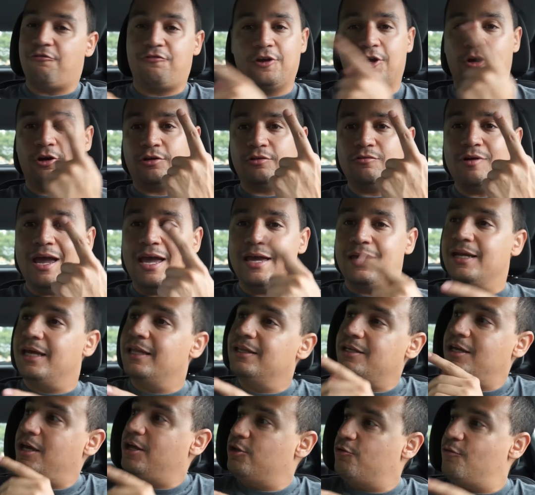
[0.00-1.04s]
figure great
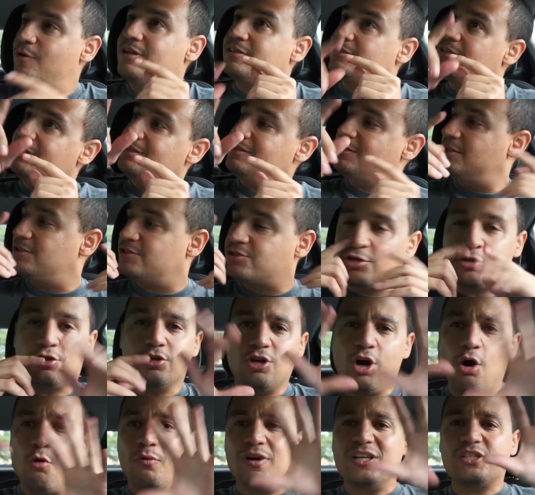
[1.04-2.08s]
and the other ones so you
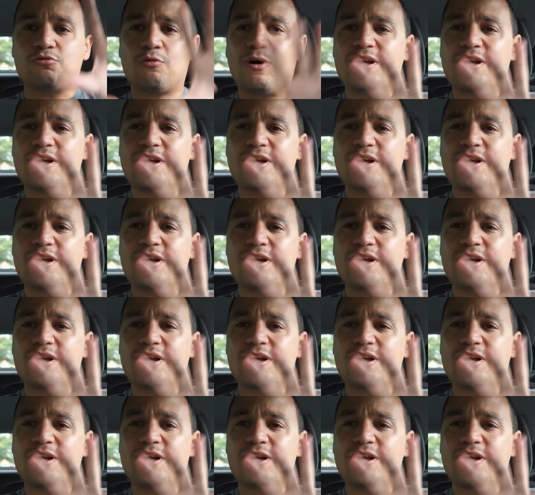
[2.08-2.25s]
know which